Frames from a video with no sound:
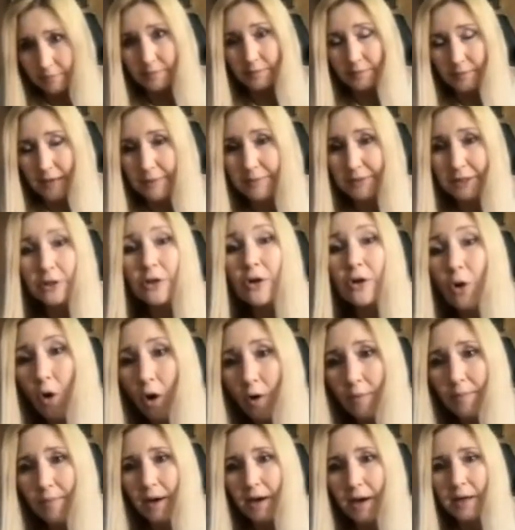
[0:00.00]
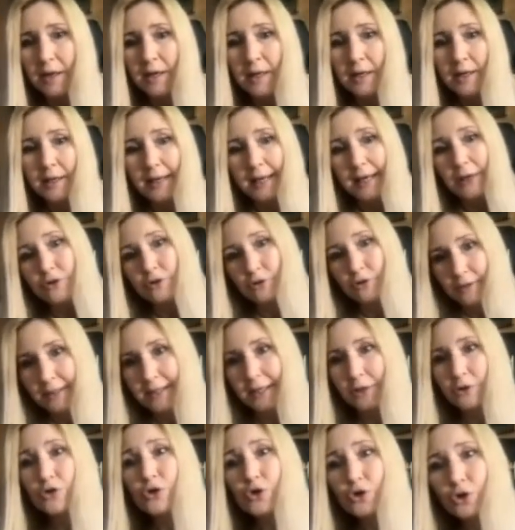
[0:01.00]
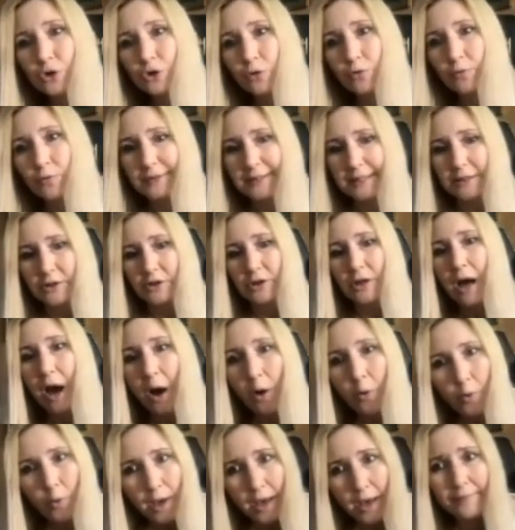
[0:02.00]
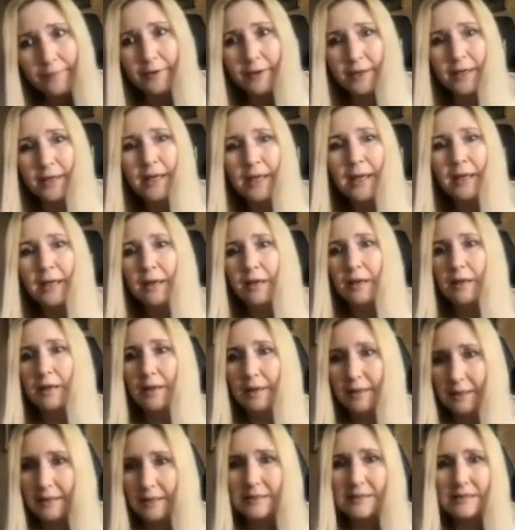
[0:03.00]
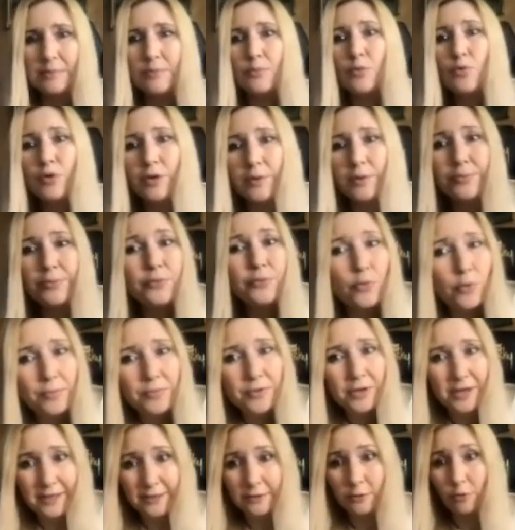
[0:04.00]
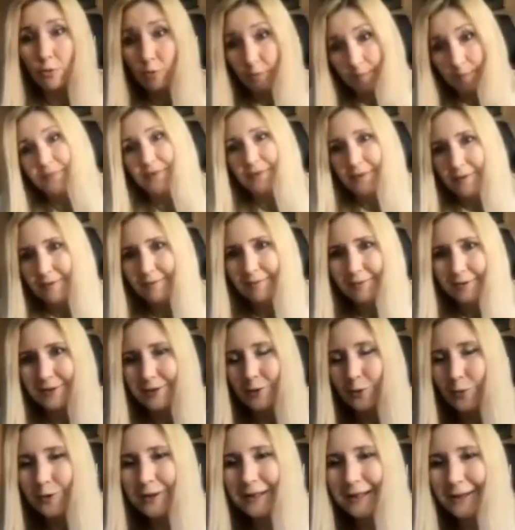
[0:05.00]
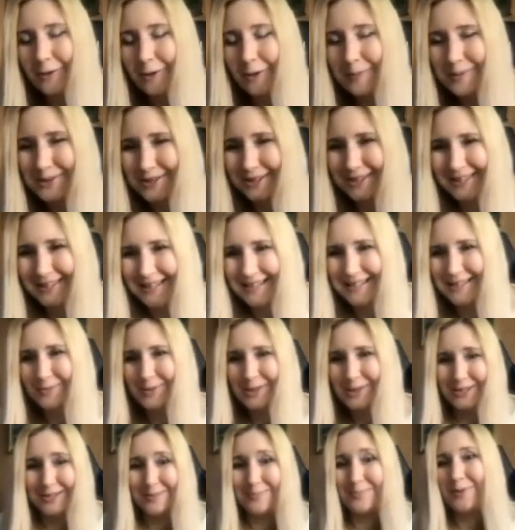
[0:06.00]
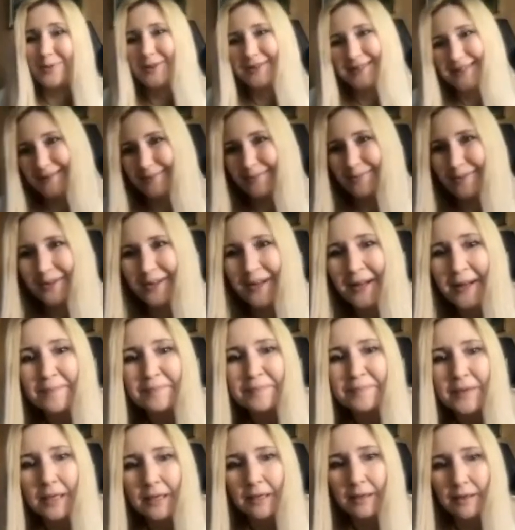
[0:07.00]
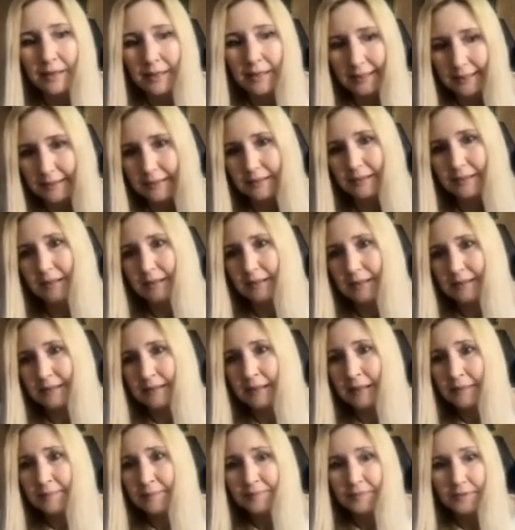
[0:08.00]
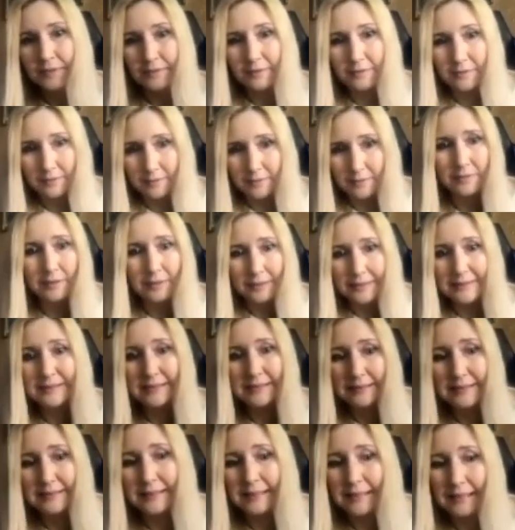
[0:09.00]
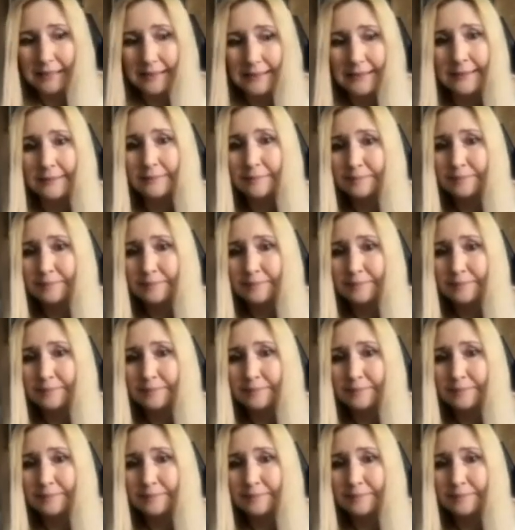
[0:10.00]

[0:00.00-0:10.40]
I mean comma, actually can show that however is more appropriate or the only option, yes, which is possible in this case.